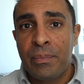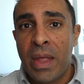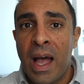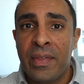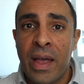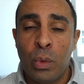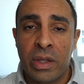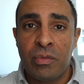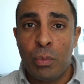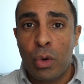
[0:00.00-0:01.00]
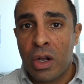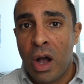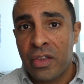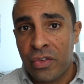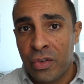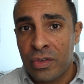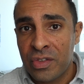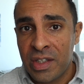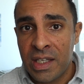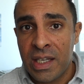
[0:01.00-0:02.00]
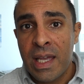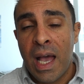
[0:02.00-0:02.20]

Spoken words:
that will give more cost certainty